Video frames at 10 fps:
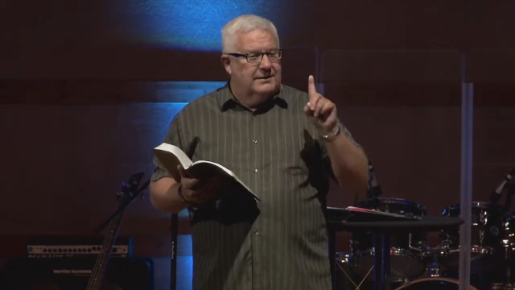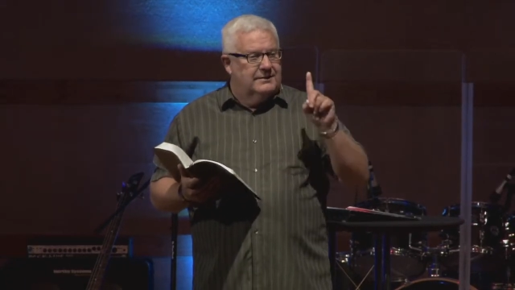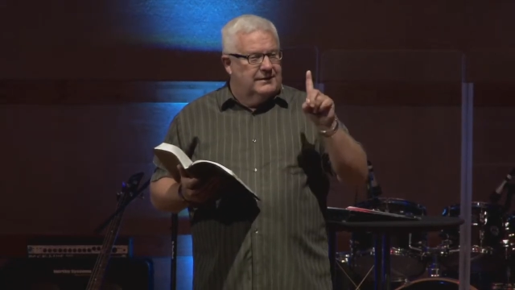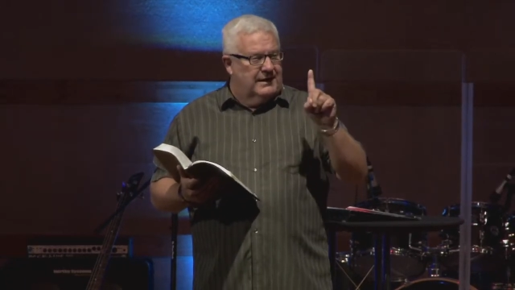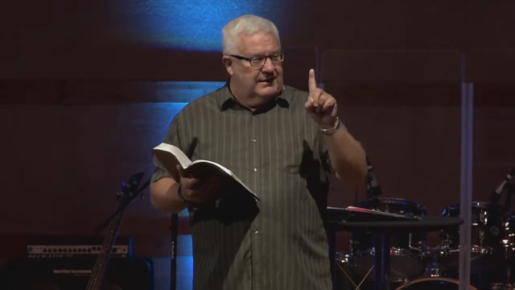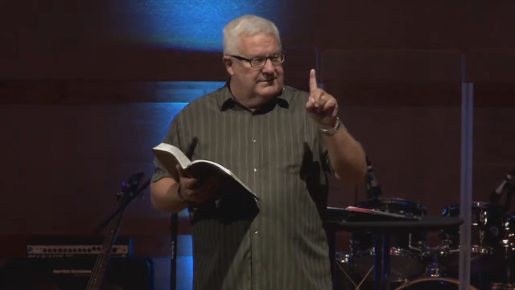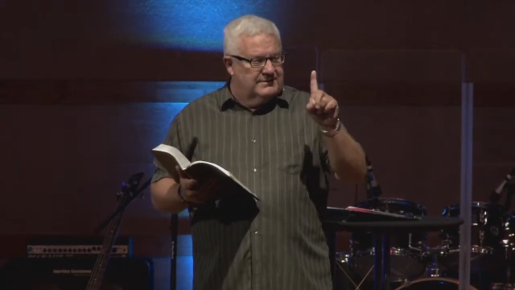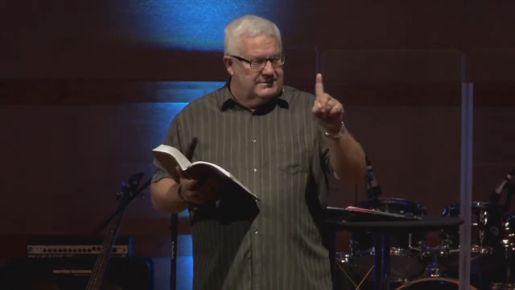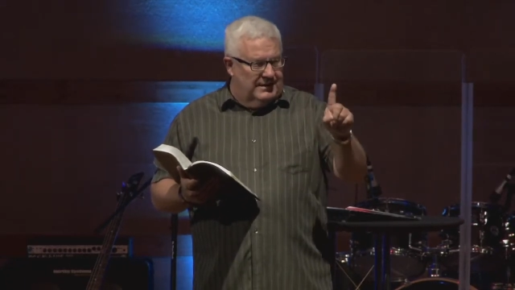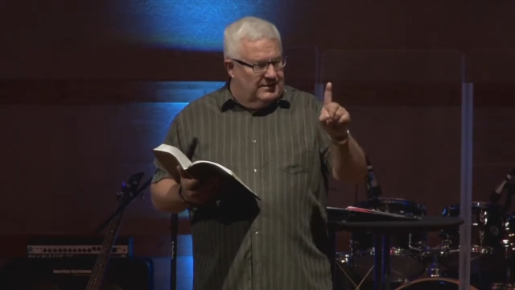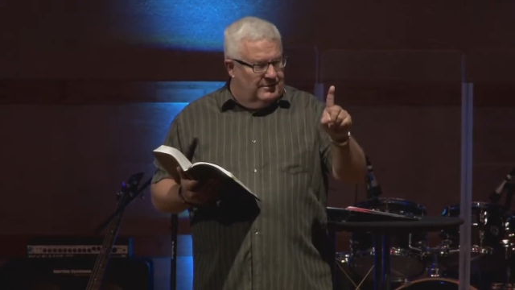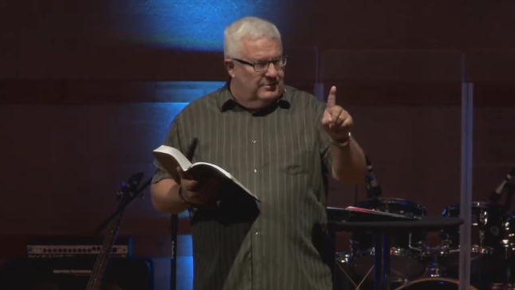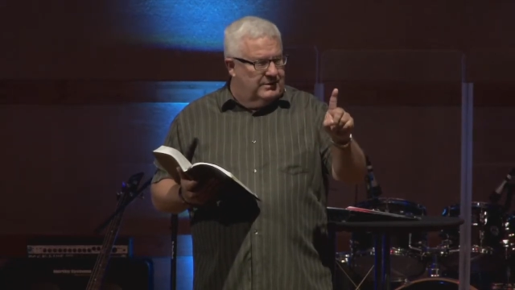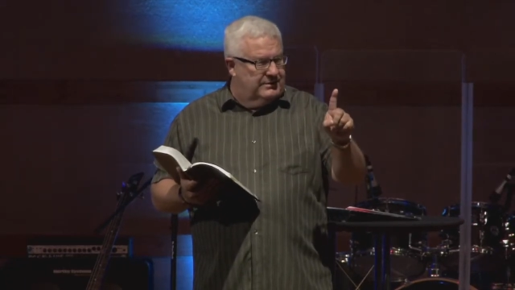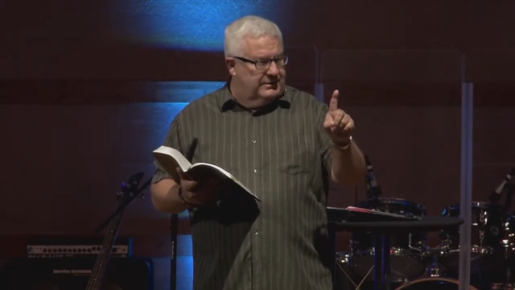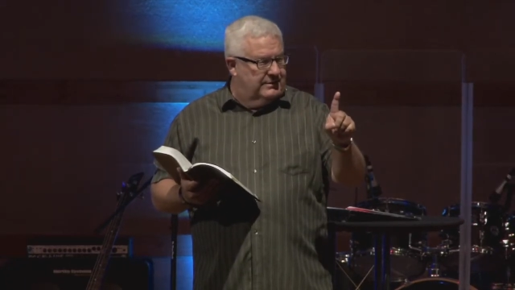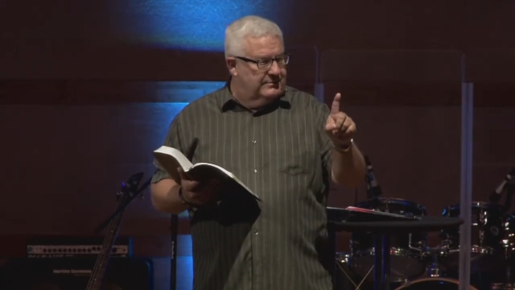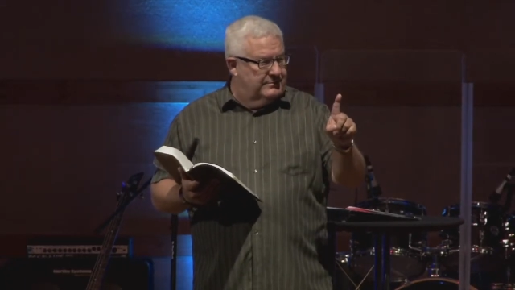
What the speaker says: not a single one of them